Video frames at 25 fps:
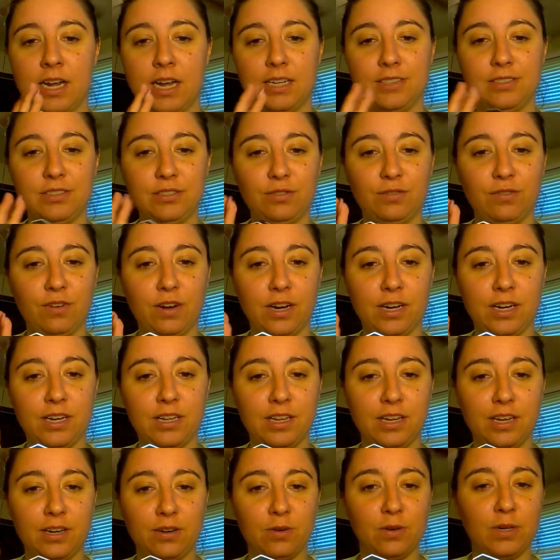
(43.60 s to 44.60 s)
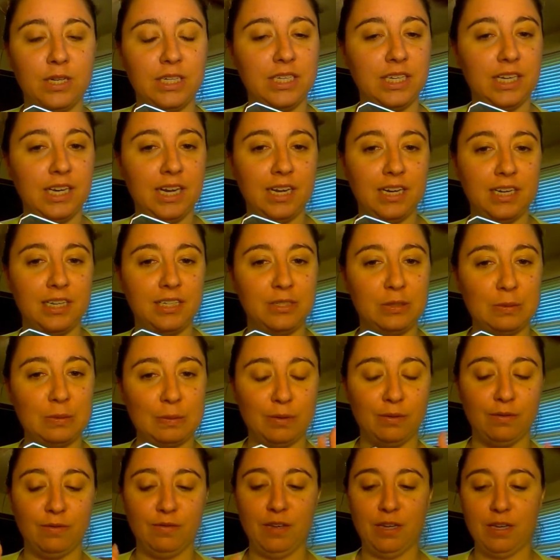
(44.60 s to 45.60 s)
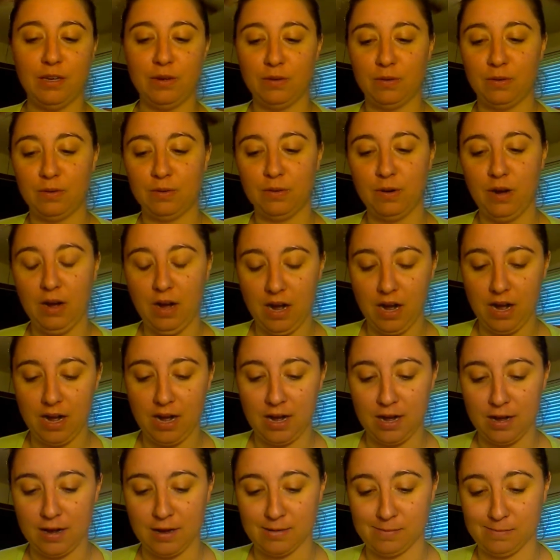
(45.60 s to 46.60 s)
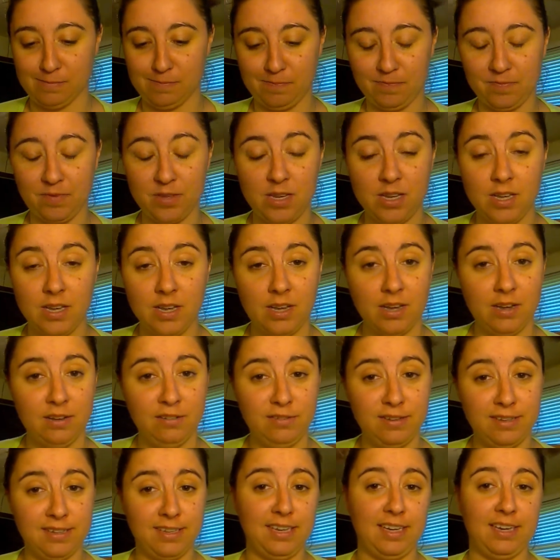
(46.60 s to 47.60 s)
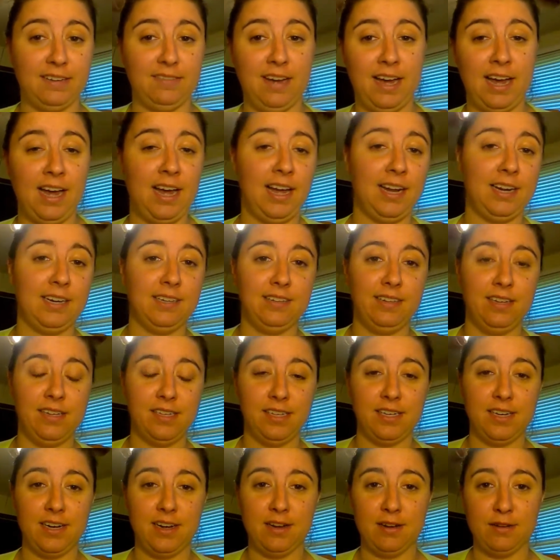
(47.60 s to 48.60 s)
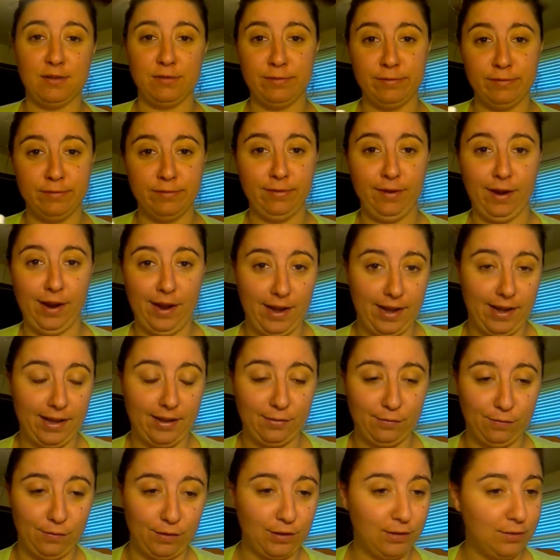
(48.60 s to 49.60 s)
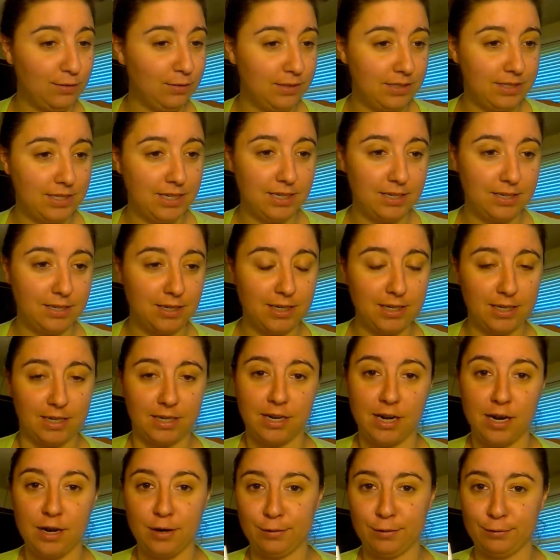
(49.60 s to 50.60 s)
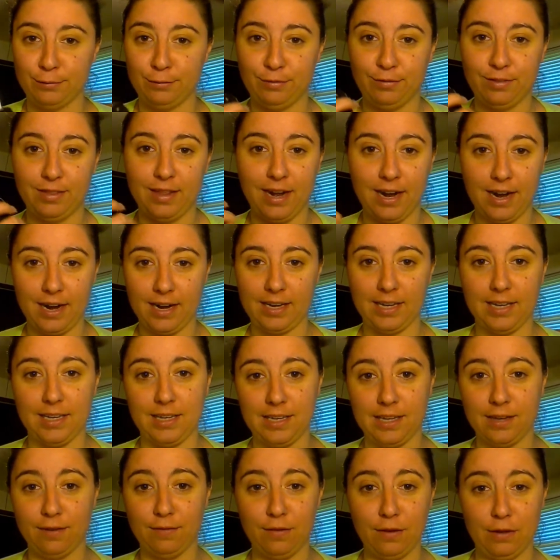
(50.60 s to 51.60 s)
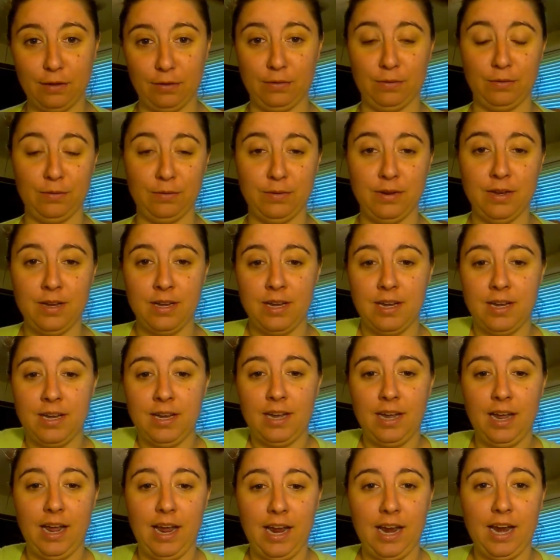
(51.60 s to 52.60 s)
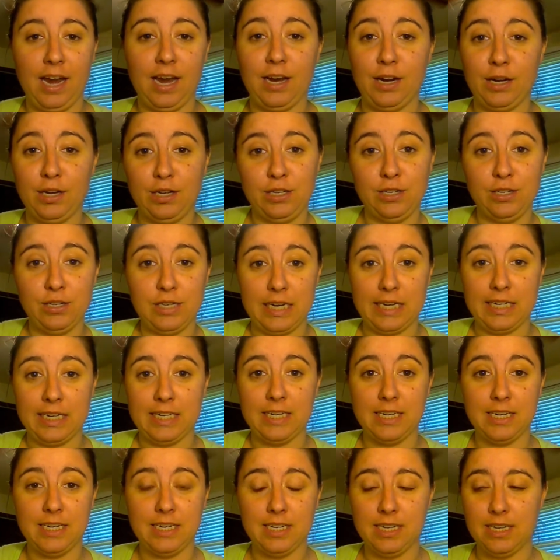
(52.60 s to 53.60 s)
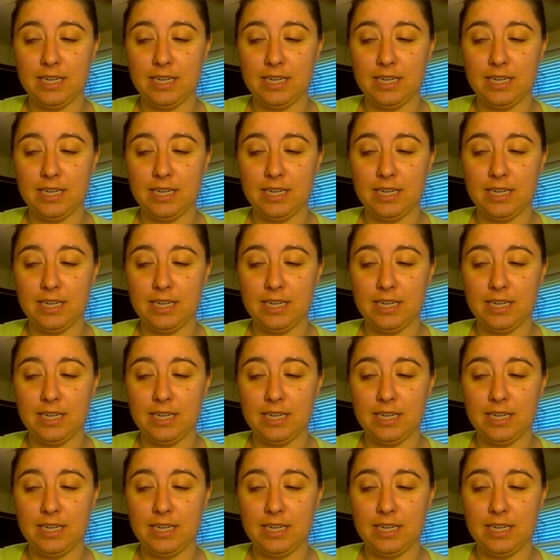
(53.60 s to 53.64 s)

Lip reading: is finally going to get its review. I feel like I've had it long enough, I've used it long enough that I can give you a good